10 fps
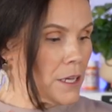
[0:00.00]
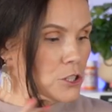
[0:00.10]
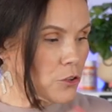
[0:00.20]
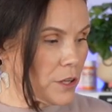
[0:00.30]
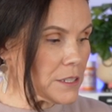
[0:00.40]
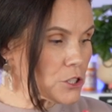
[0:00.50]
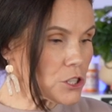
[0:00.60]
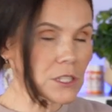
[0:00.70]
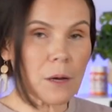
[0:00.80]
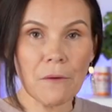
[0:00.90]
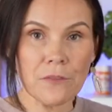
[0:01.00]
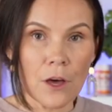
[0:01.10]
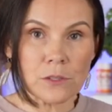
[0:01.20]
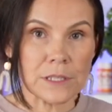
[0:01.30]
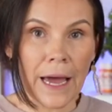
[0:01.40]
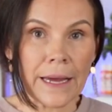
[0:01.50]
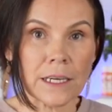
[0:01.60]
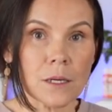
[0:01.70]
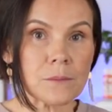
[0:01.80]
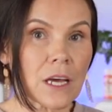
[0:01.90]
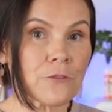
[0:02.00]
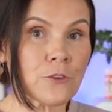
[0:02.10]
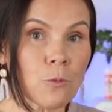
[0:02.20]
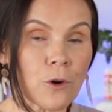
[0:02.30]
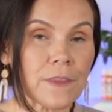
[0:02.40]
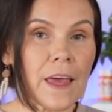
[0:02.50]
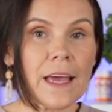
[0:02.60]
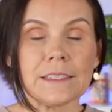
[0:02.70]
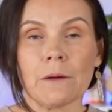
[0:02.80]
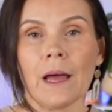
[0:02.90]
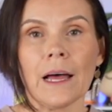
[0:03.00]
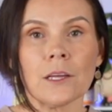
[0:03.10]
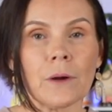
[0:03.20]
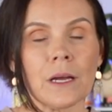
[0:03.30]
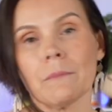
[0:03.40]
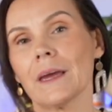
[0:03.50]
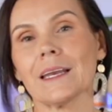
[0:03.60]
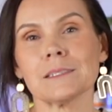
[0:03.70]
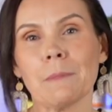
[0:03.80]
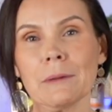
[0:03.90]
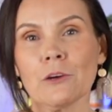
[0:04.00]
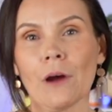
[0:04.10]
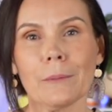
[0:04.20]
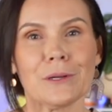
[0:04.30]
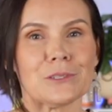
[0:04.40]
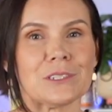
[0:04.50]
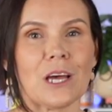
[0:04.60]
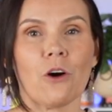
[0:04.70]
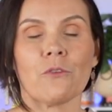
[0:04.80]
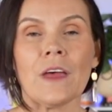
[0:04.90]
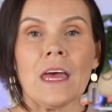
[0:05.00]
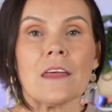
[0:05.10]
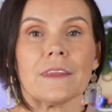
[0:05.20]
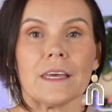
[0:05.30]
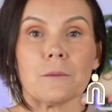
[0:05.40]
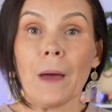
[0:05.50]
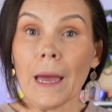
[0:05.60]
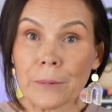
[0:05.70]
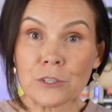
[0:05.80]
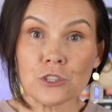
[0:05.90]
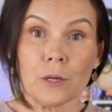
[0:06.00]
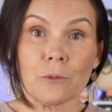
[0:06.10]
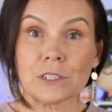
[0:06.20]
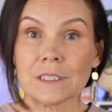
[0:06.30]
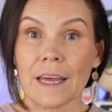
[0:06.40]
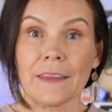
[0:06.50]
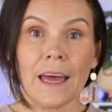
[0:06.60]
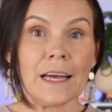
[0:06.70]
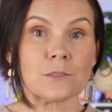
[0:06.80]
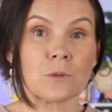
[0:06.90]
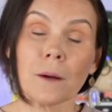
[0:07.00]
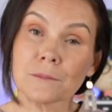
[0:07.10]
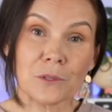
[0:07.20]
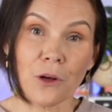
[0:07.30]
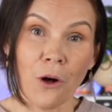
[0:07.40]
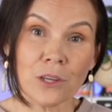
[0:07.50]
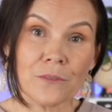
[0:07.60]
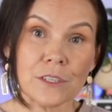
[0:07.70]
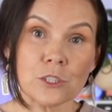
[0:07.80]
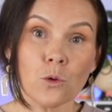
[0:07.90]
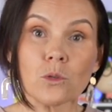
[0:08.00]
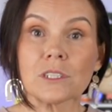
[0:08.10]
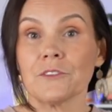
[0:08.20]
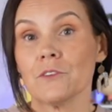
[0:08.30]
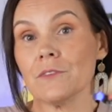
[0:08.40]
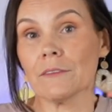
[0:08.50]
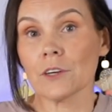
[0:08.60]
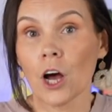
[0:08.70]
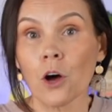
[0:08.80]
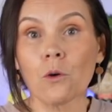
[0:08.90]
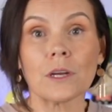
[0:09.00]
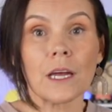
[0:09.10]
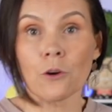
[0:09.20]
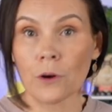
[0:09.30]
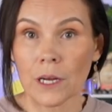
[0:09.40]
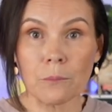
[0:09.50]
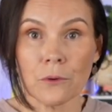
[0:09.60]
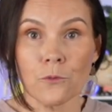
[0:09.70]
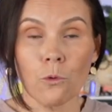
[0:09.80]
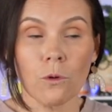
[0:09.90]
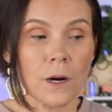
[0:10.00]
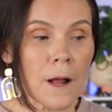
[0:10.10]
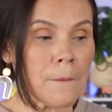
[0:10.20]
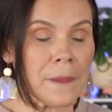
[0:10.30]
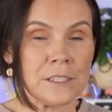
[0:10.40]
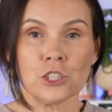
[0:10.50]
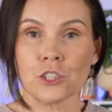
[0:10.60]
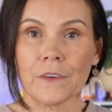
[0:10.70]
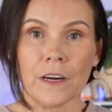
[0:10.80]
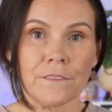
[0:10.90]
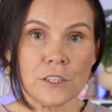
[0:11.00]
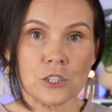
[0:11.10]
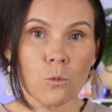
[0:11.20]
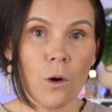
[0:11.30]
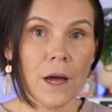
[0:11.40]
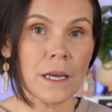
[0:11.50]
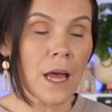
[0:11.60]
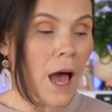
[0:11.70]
So these are some of those items. A few more things I would highly recommend is maybe grabbing yourself the paper trimmer set that comes with all of the tools. If you've never owned a Cricut before, this is your very first one.